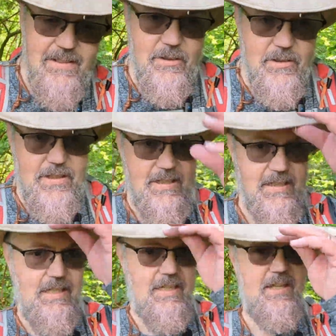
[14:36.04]
So I said
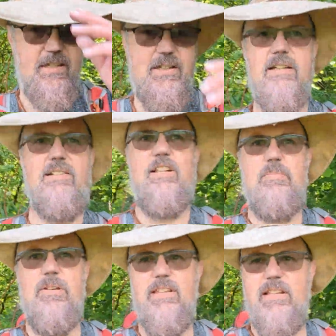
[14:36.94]
the
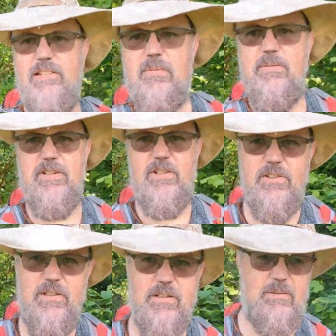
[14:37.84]
sleeping thing gets to be a
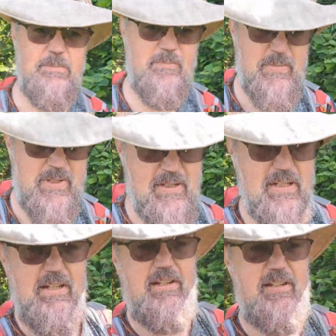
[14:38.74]
vicious circle.
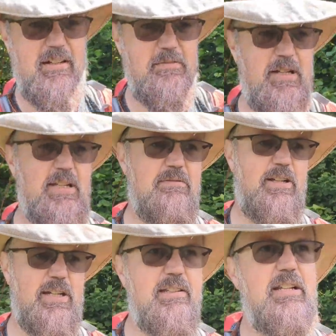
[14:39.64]
I find if
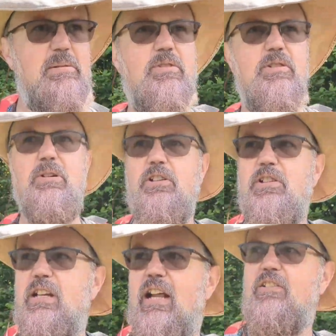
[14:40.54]
I sleep too
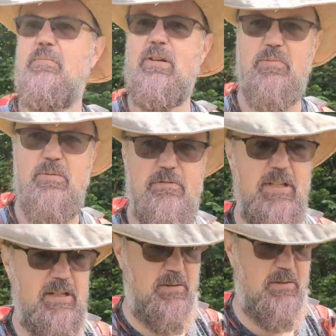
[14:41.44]
much, it actually makes me
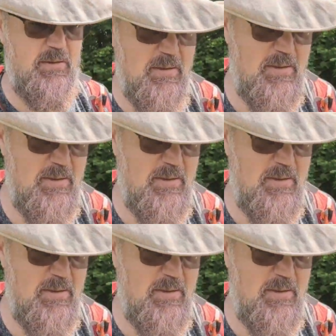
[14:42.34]
feel